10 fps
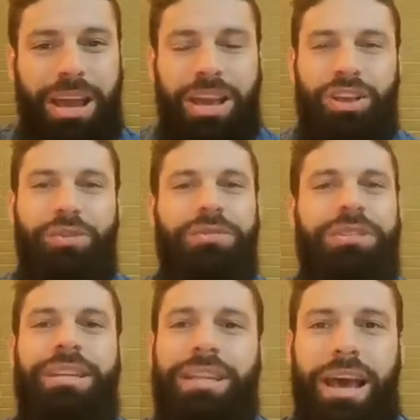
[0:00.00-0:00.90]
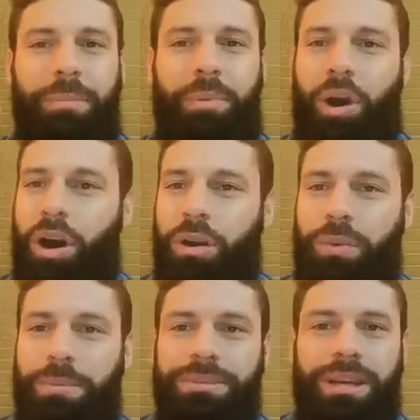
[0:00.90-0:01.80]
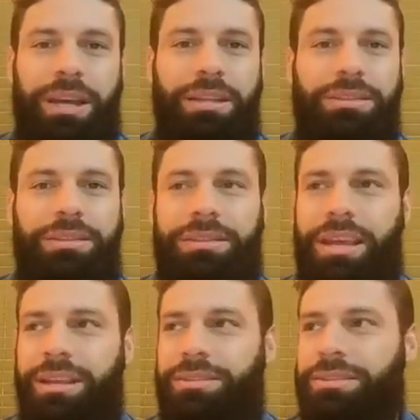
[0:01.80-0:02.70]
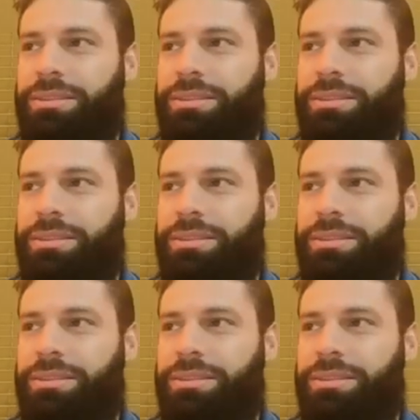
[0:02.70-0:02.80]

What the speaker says: you've seen them on websites. There's,